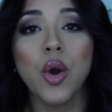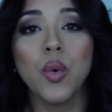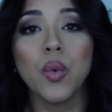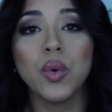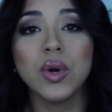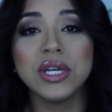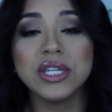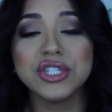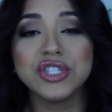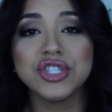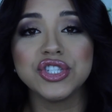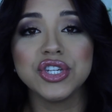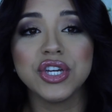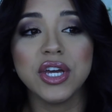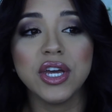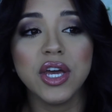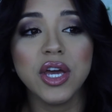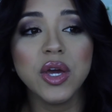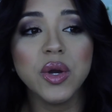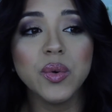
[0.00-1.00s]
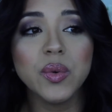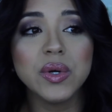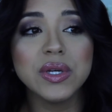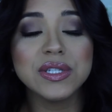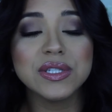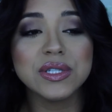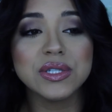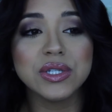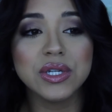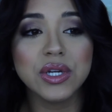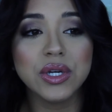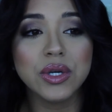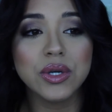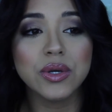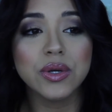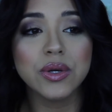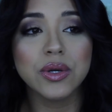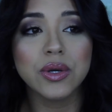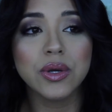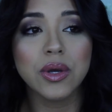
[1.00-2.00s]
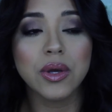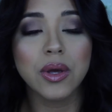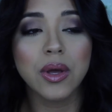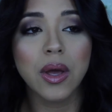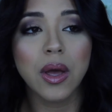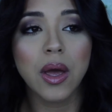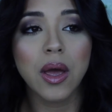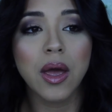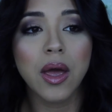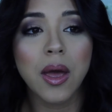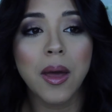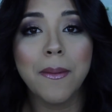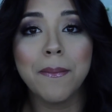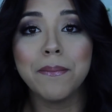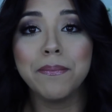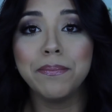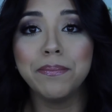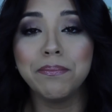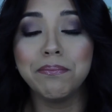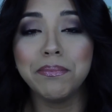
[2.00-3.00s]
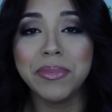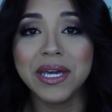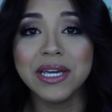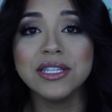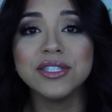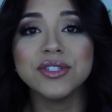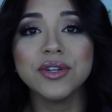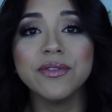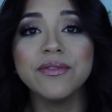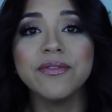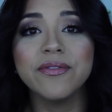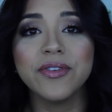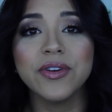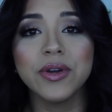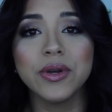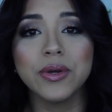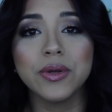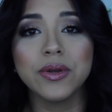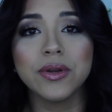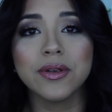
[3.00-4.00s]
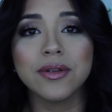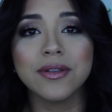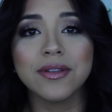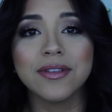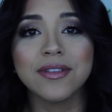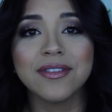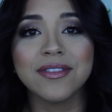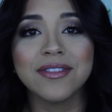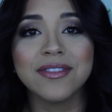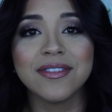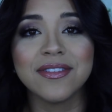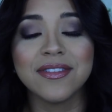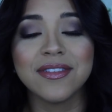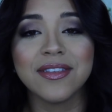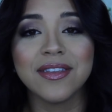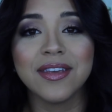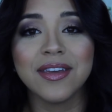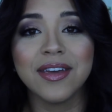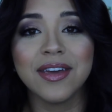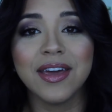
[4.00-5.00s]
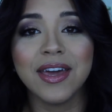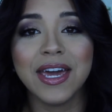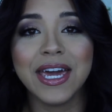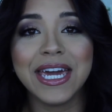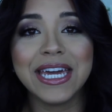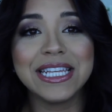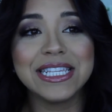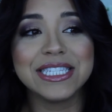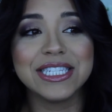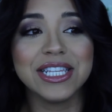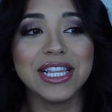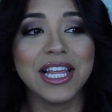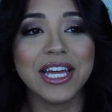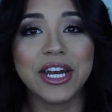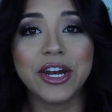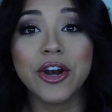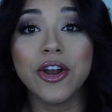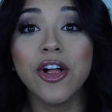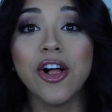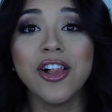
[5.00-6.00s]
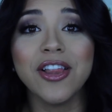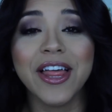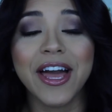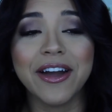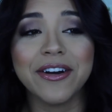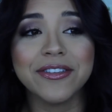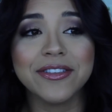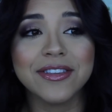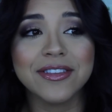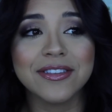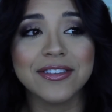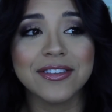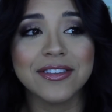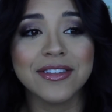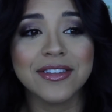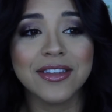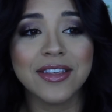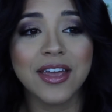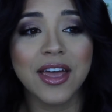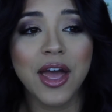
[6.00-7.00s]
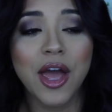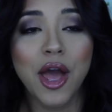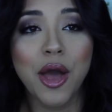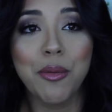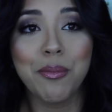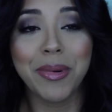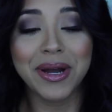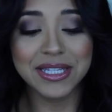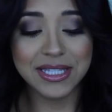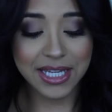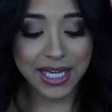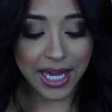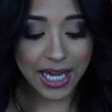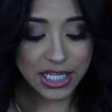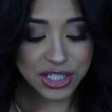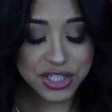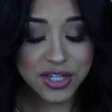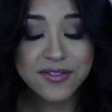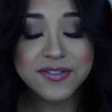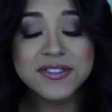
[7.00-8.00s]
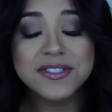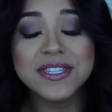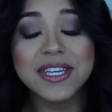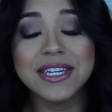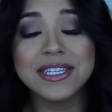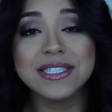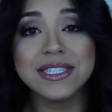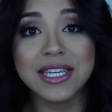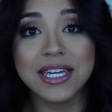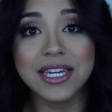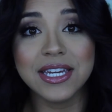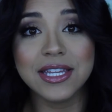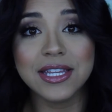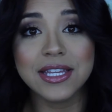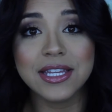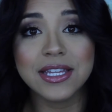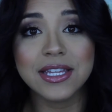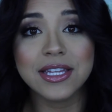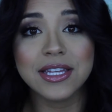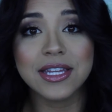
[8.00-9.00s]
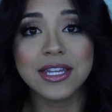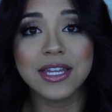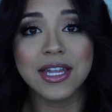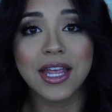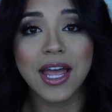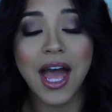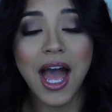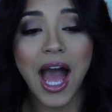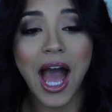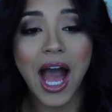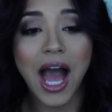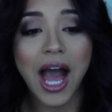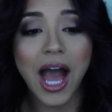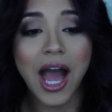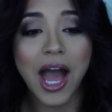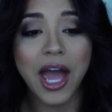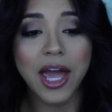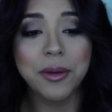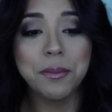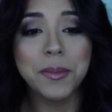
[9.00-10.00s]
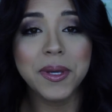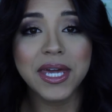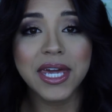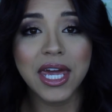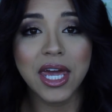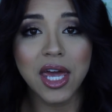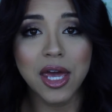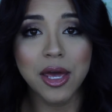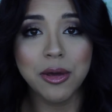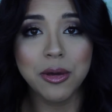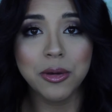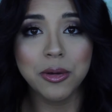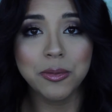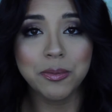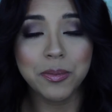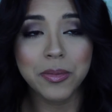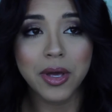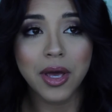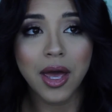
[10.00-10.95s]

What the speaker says: which it was to binge on food and to let it all out. By the age of 16, I became